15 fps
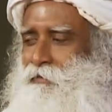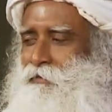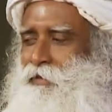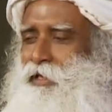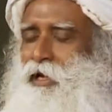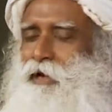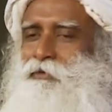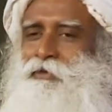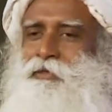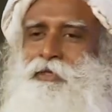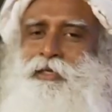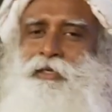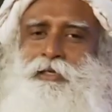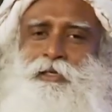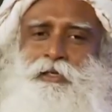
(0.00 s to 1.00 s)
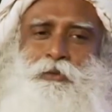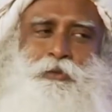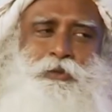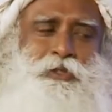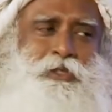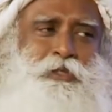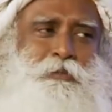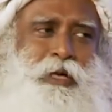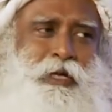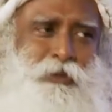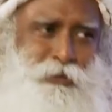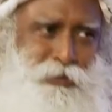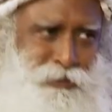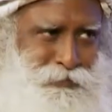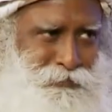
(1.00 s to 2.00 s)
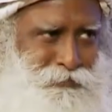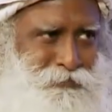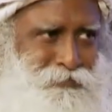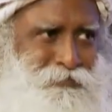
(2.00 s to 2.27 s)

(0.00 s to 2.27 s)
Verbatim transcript: without reading the user's manual.